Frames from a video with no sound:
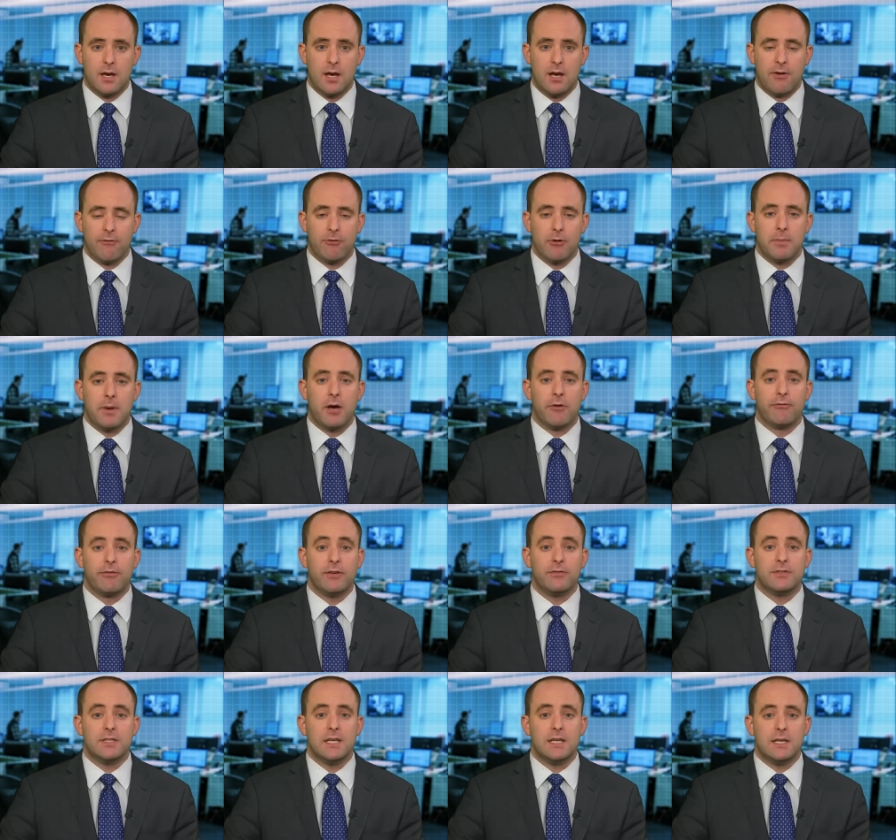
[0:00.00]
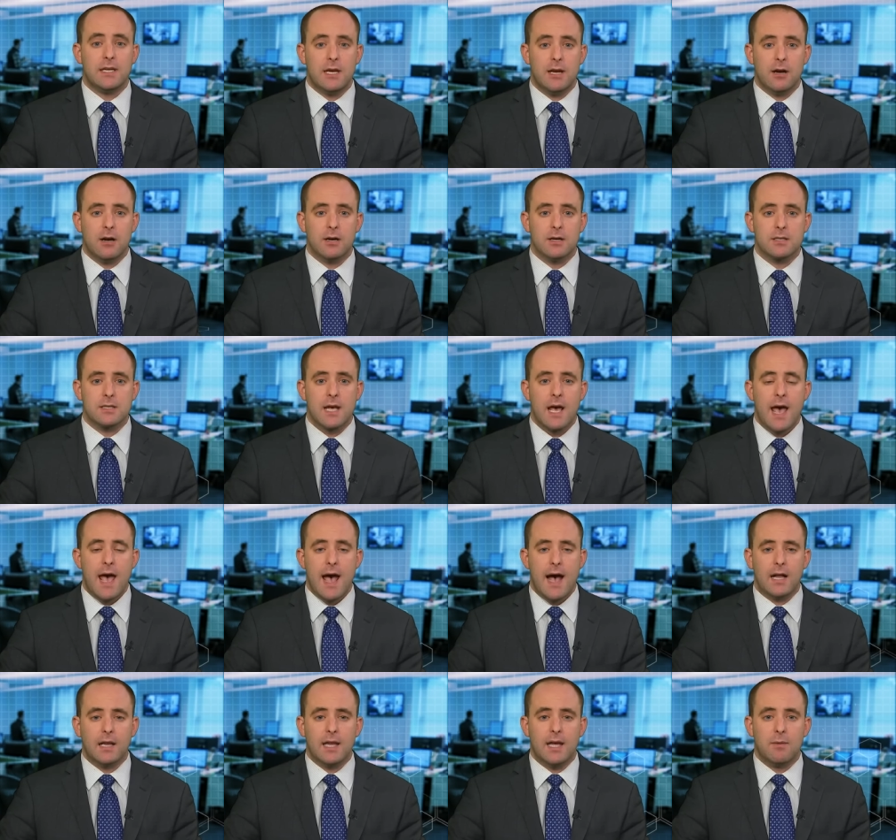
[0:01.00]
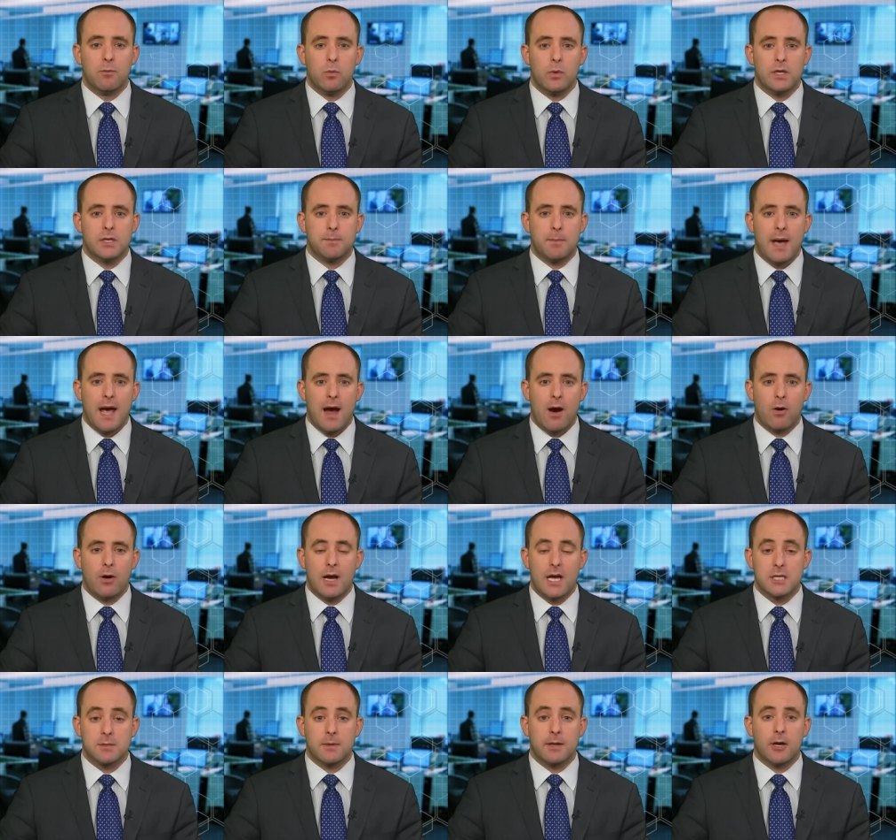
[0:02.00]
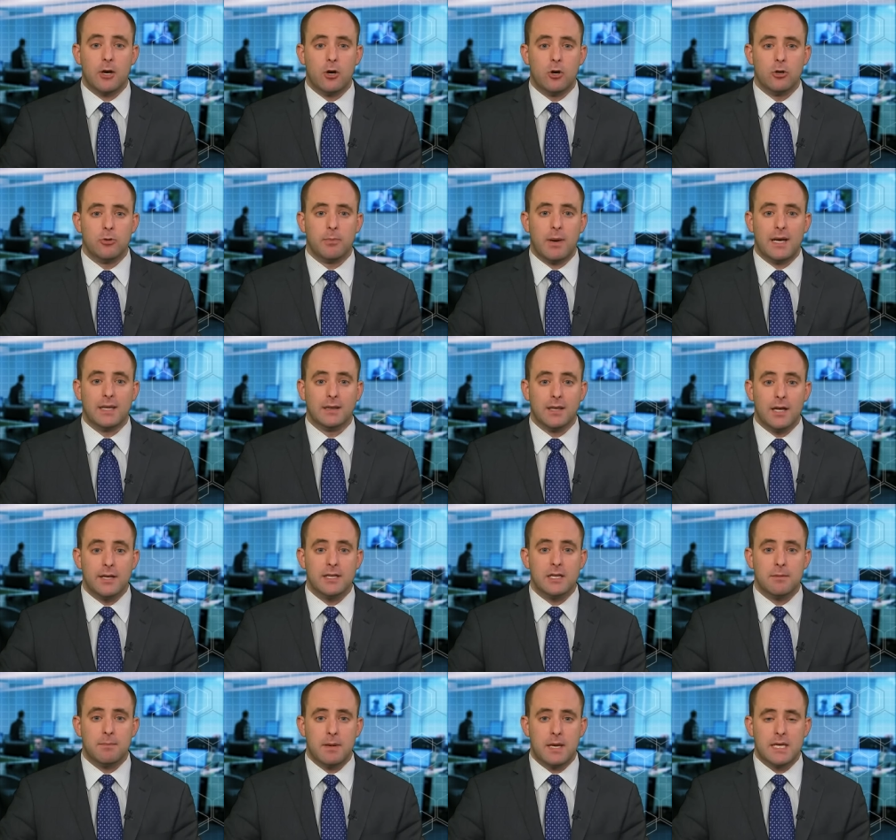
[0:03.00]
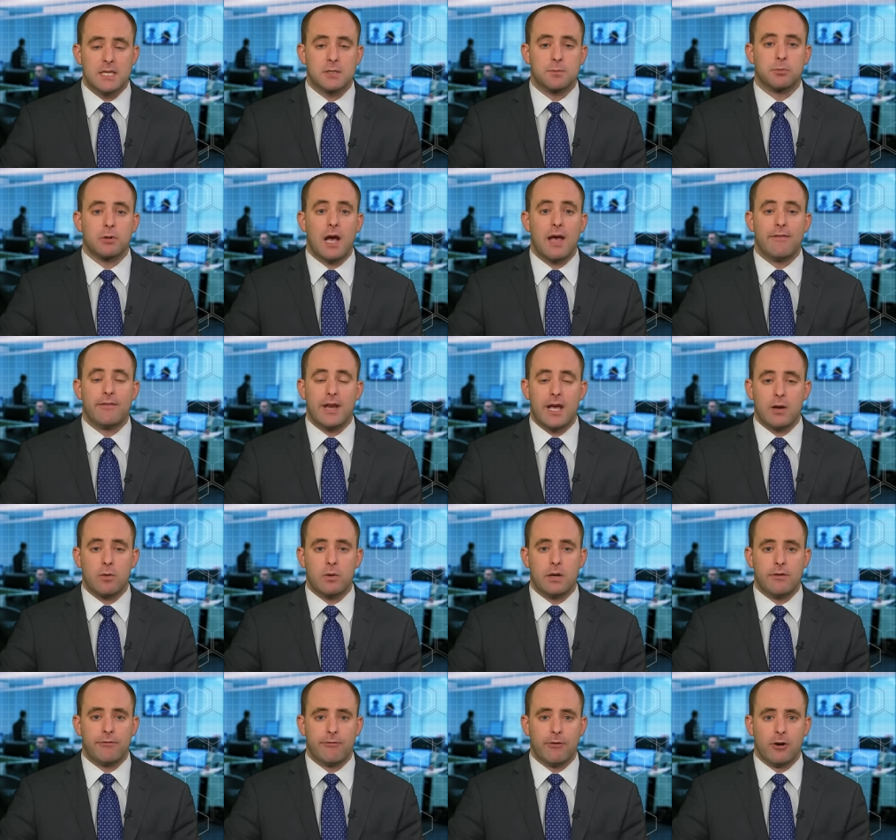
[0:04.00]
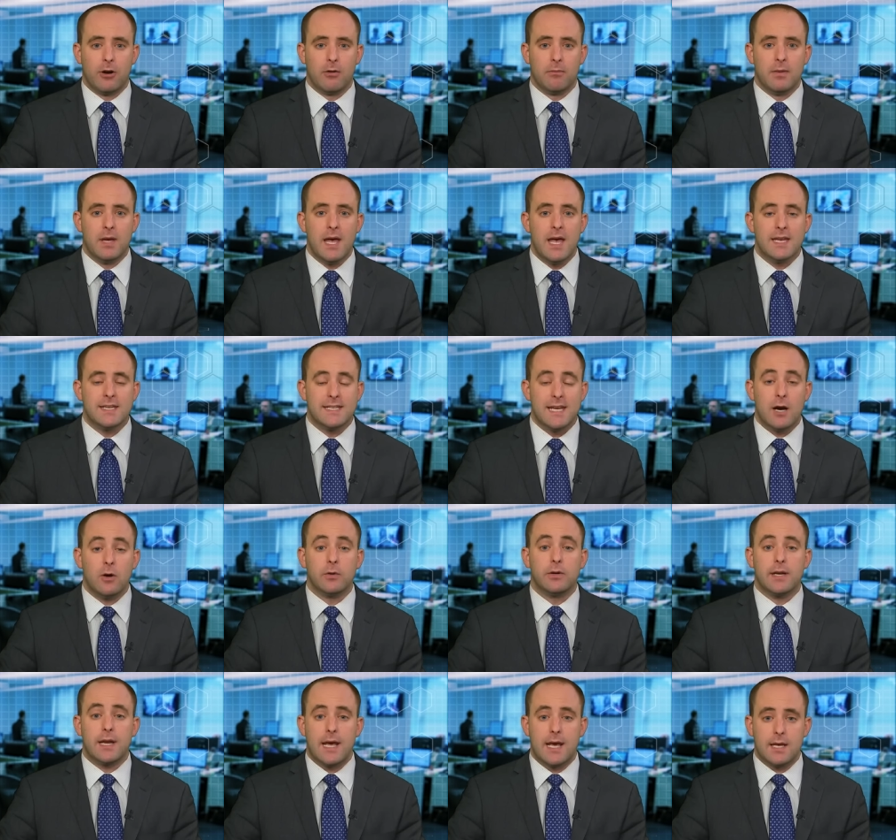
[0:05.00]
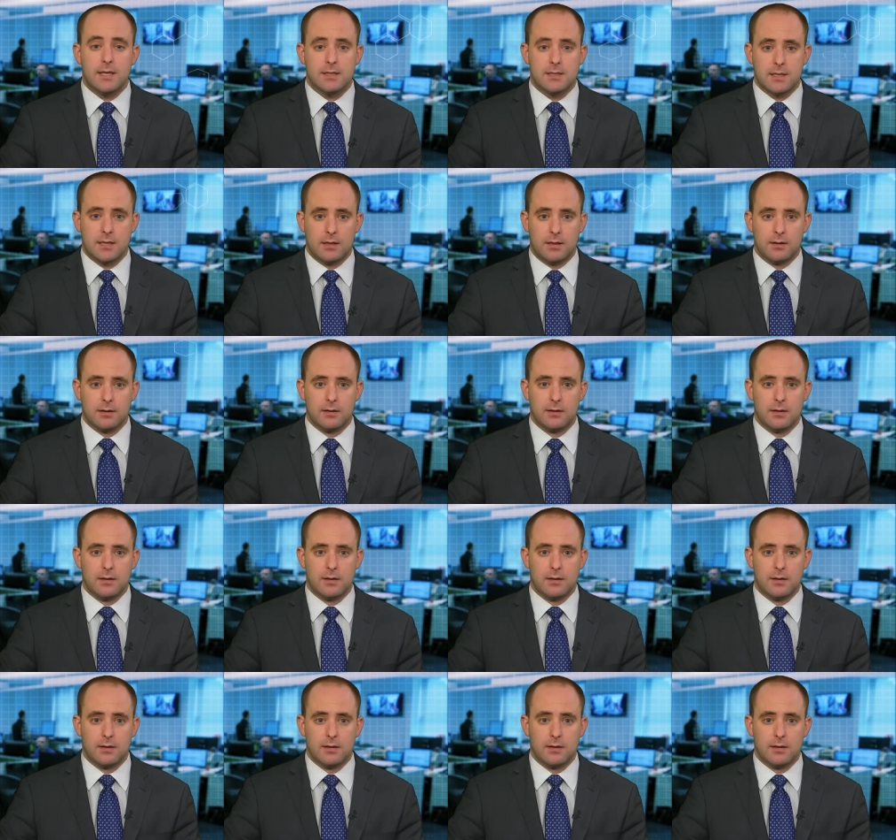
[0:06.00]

For about 15 years, LM Wind Power has been owned by London-based private equity firm Doughty Hanson.